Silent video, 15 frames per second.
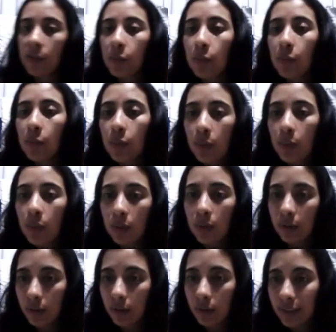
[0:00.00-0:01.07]
Create
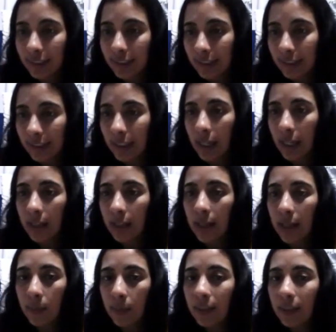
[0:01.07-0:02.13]
text and
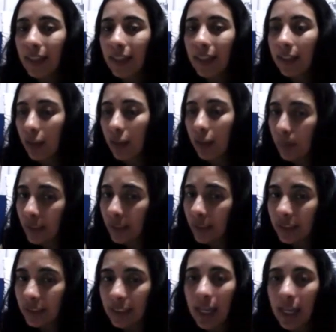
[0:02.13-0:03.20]
sentences individually and
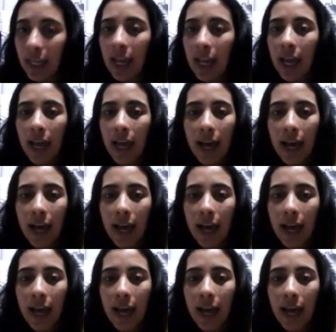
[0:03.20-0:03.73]
in groups.